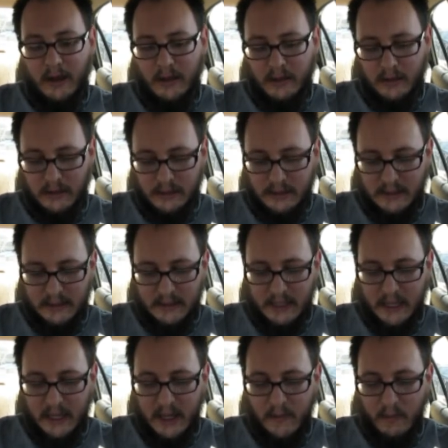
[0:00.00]
of
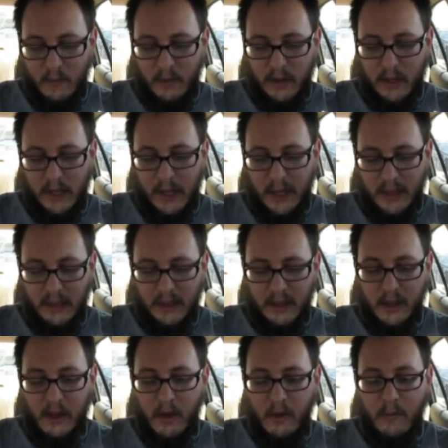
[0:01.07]
sync up when you hit the
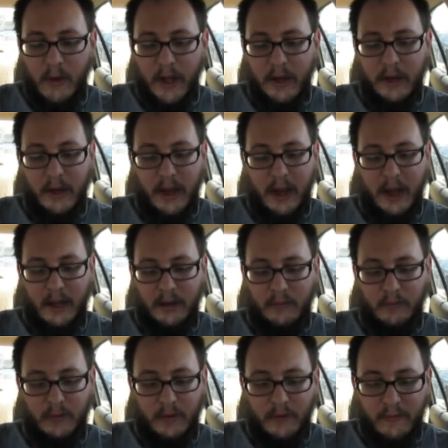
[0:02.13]
go button, and it
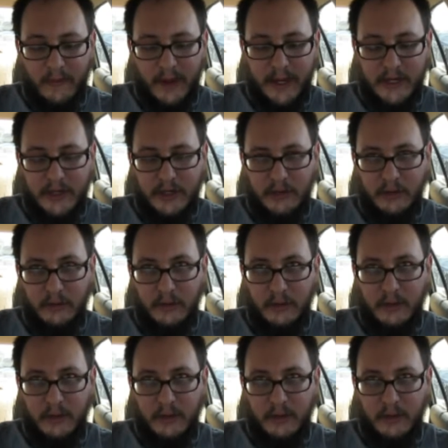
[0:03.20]
will find you.